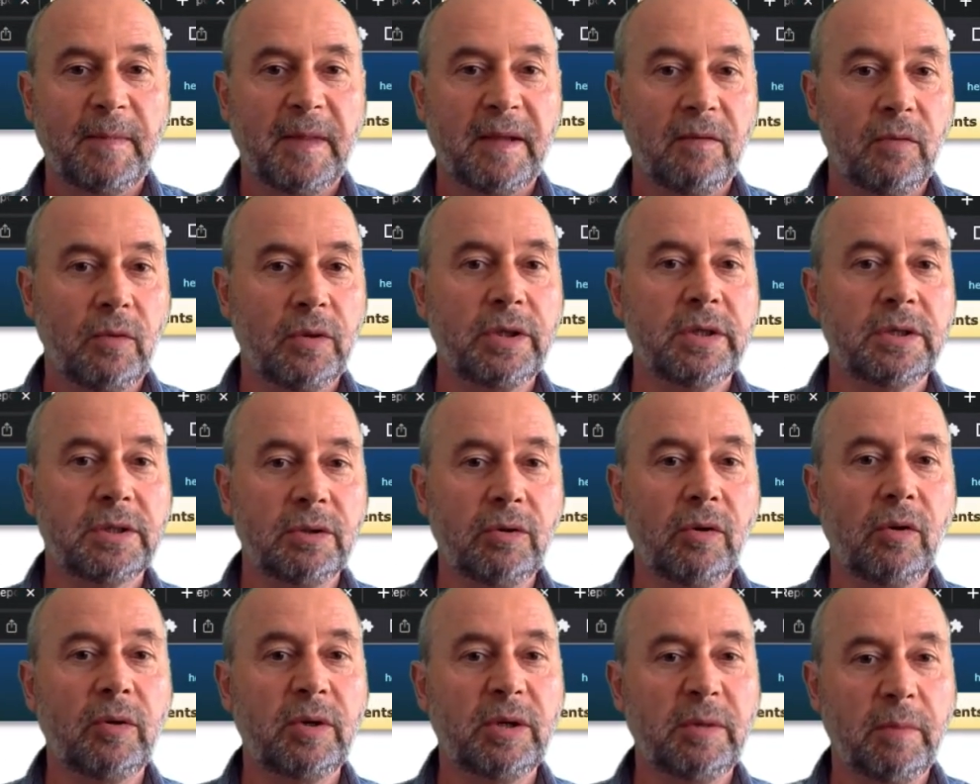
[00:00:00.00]
What is
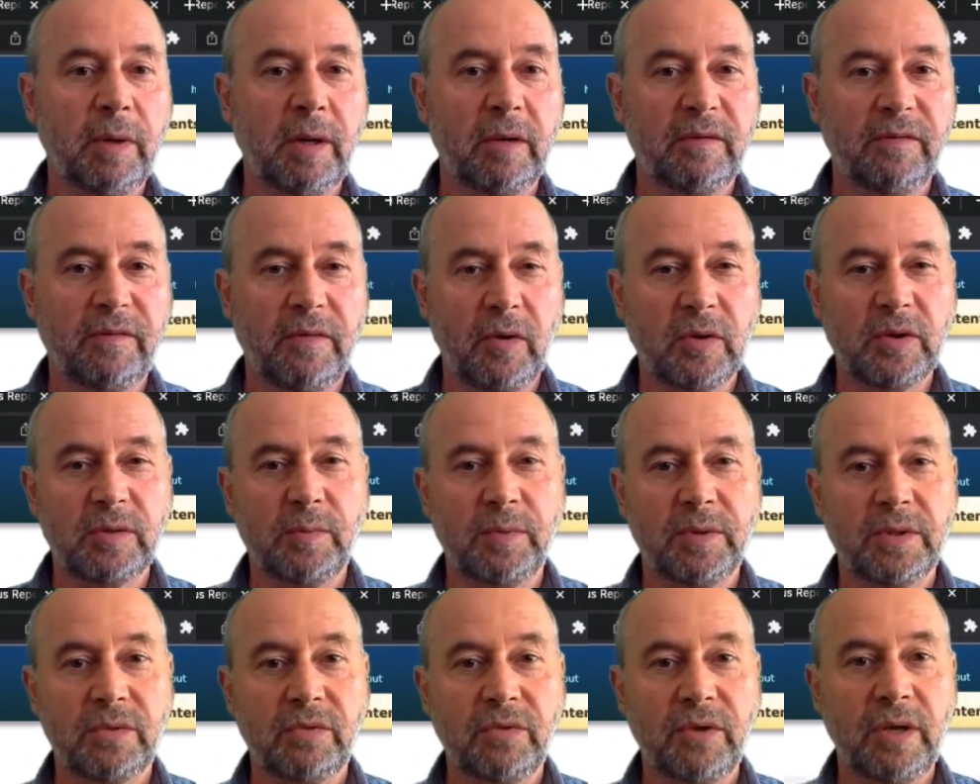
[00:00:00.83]
known about
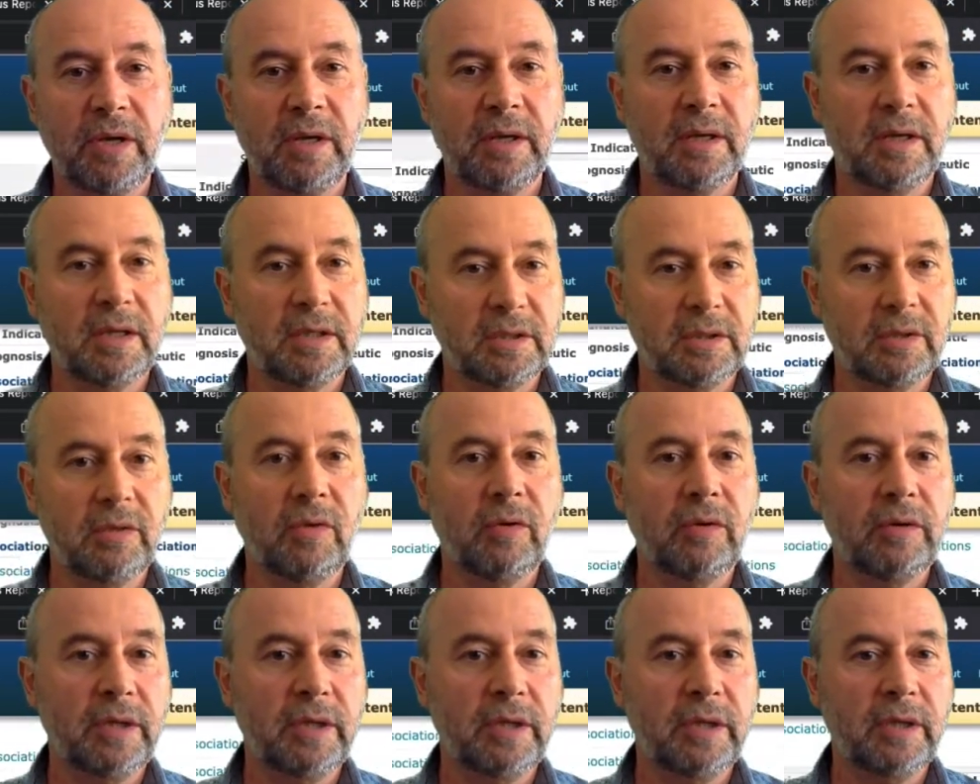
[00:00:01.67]
FOXP3?
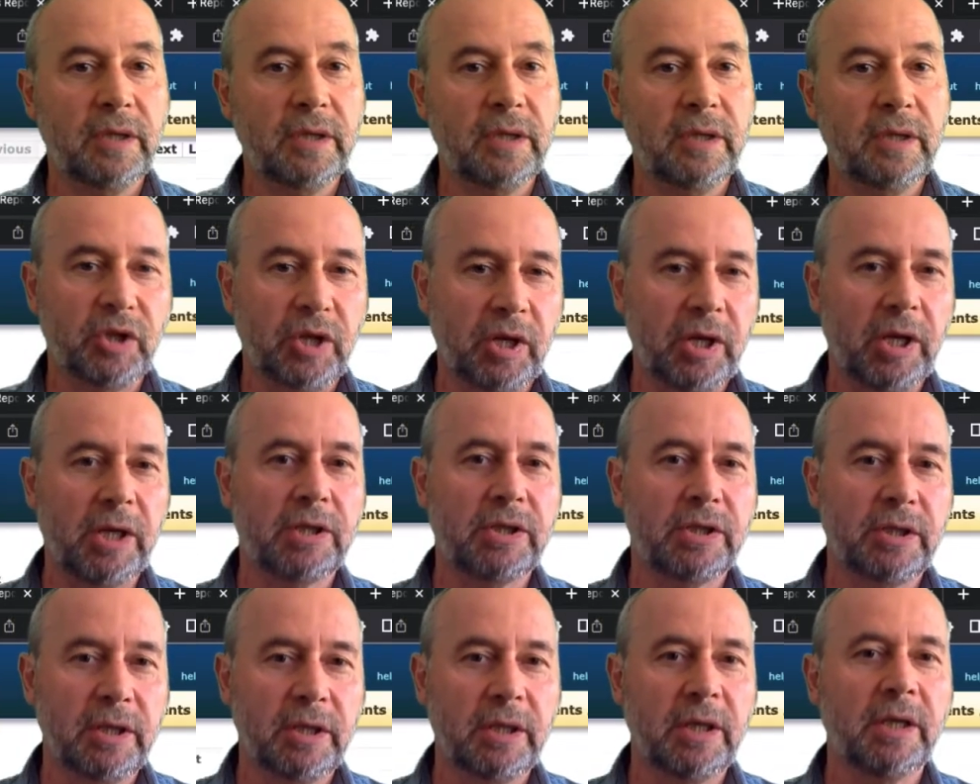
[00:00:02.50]
It's
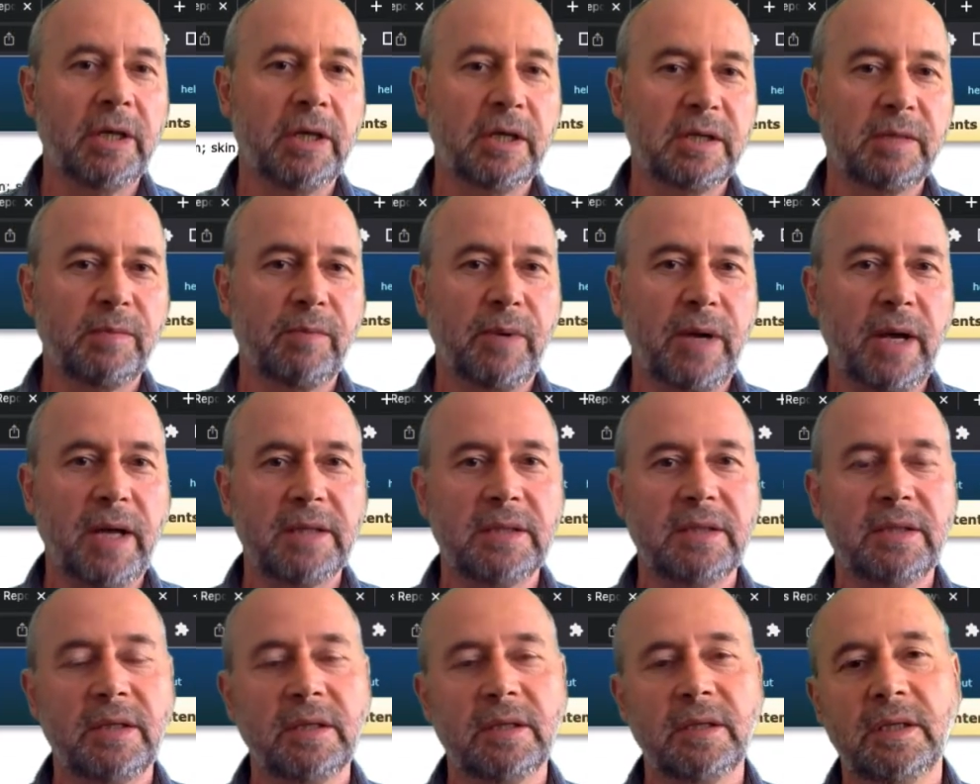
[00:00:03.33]
actually
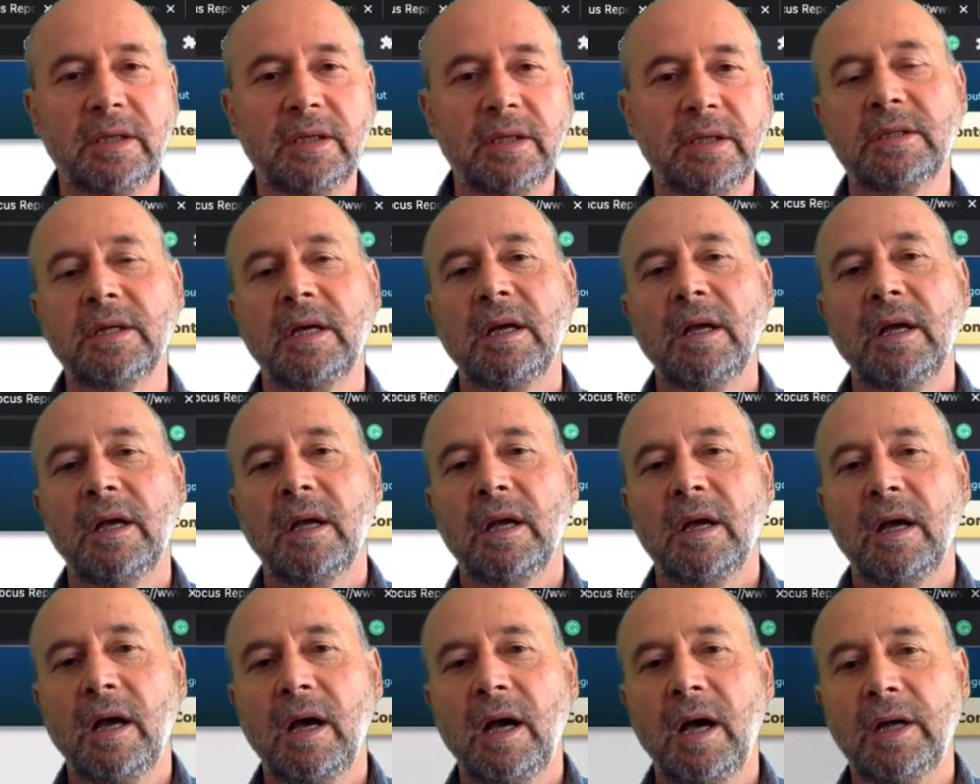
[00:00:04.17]
expressed in these
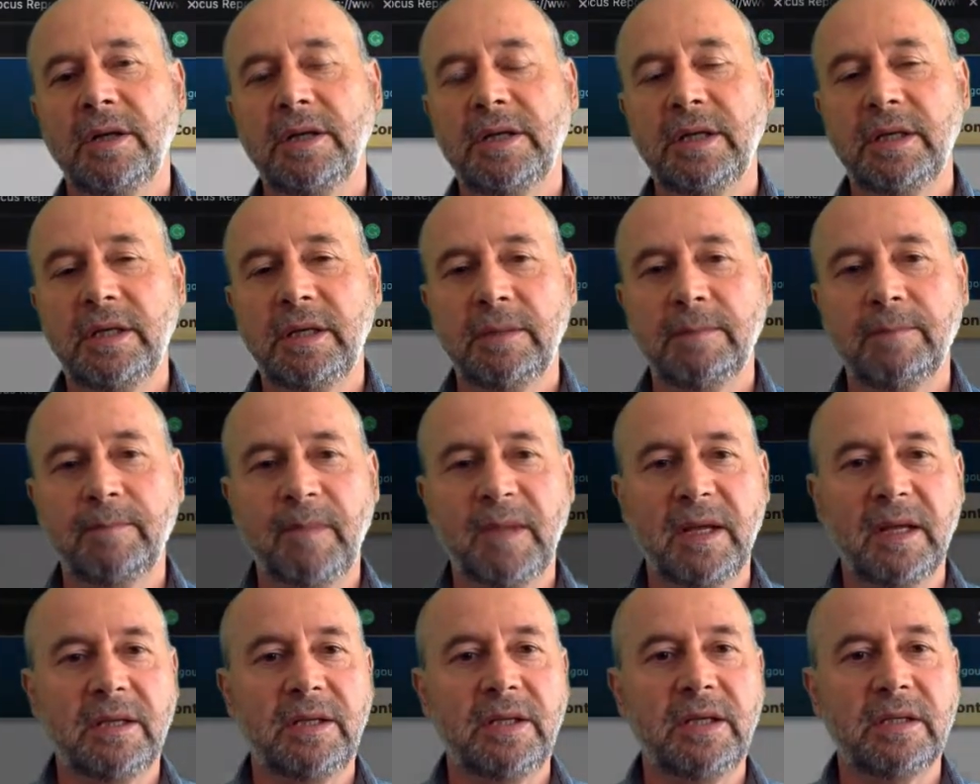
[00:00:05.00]

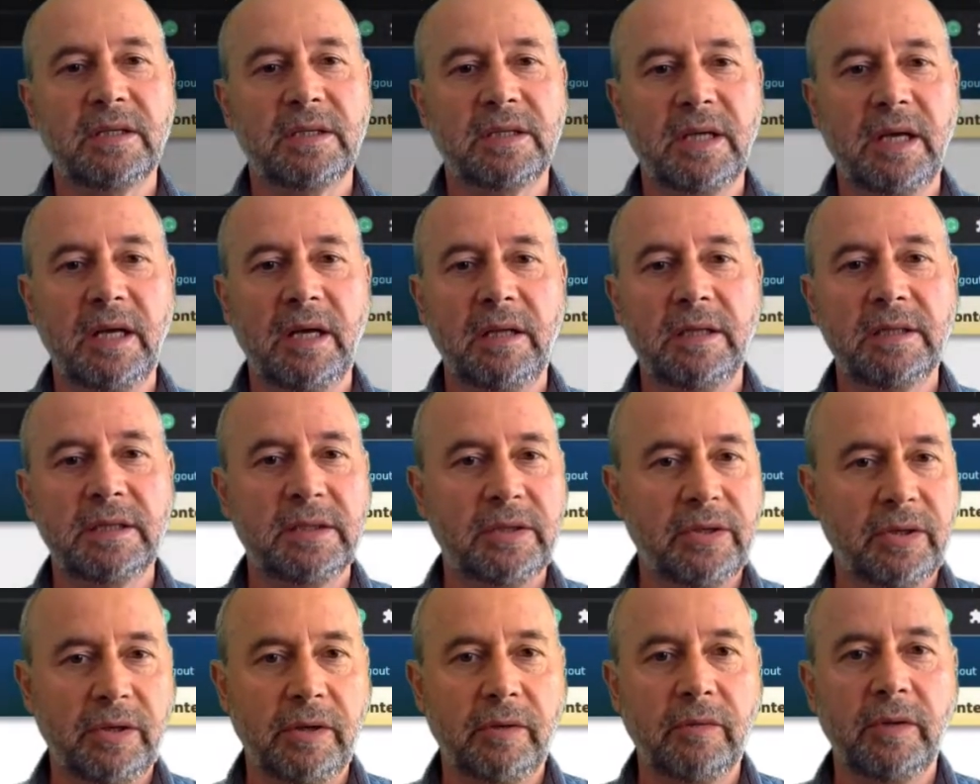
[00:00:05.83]
T cells,
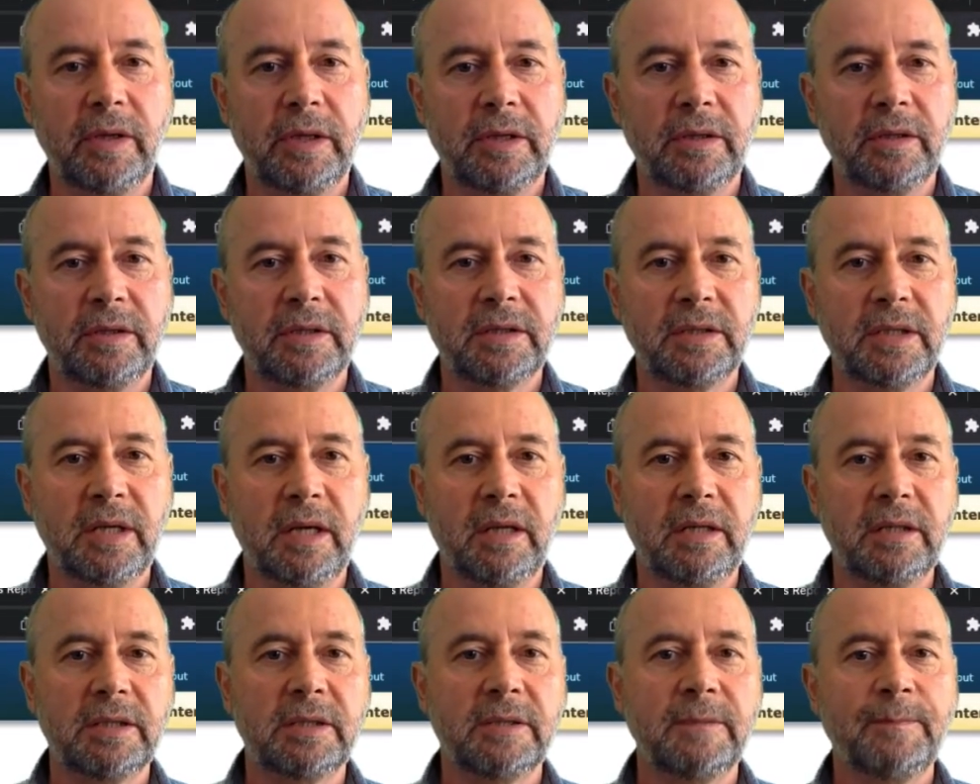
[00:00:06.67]
T regulatory
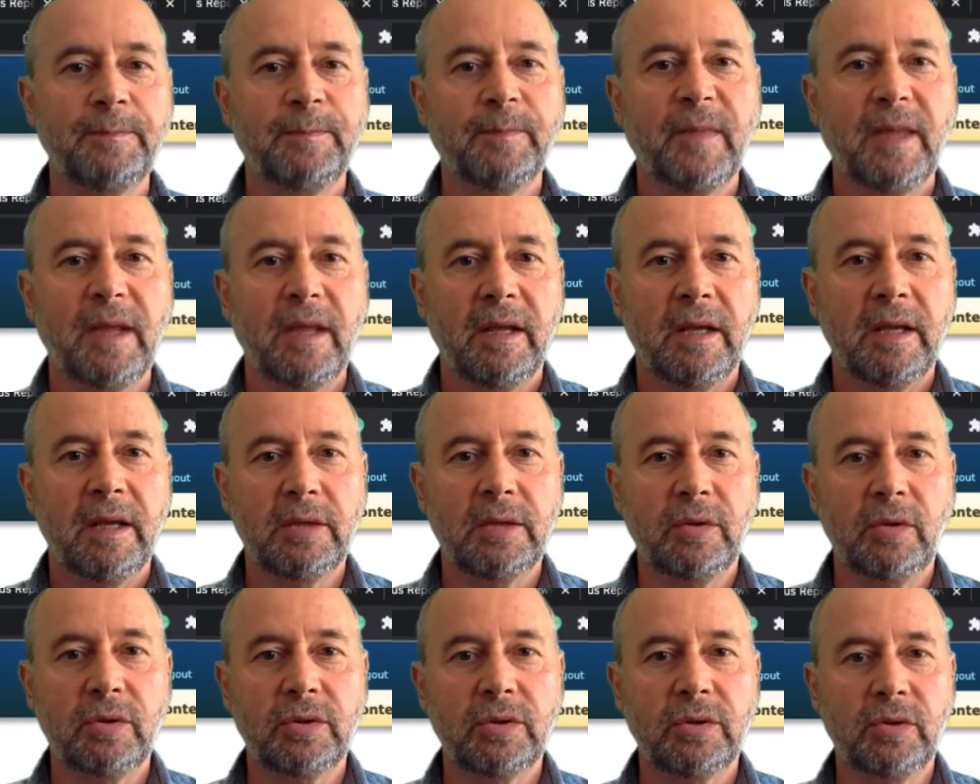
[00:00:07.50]
cells.
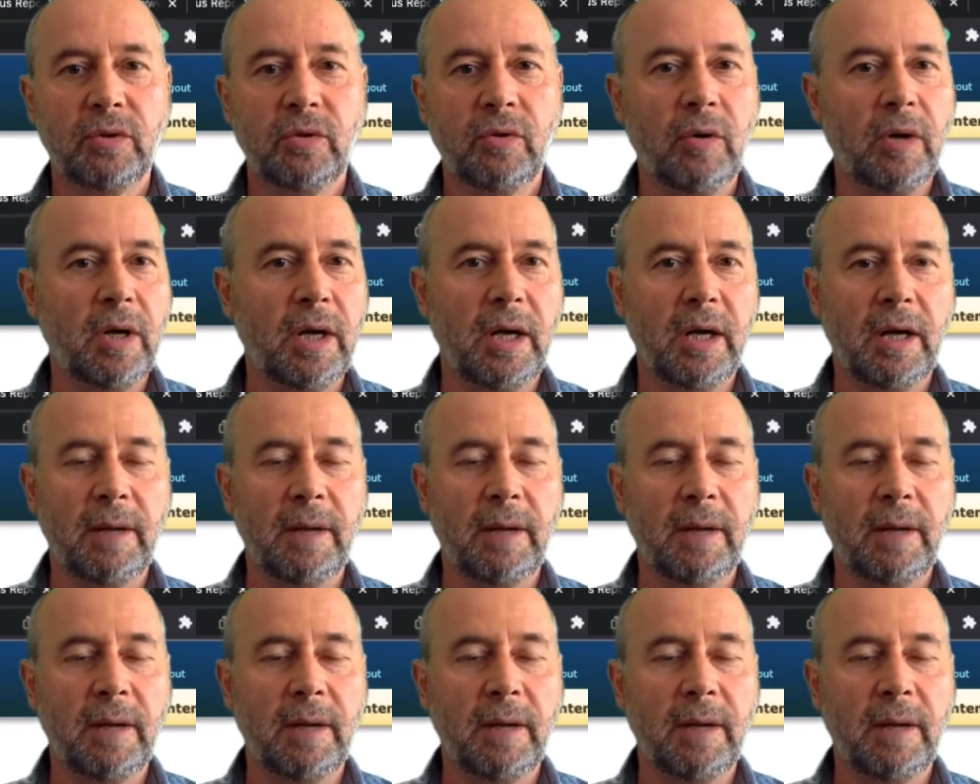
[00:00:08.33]
It also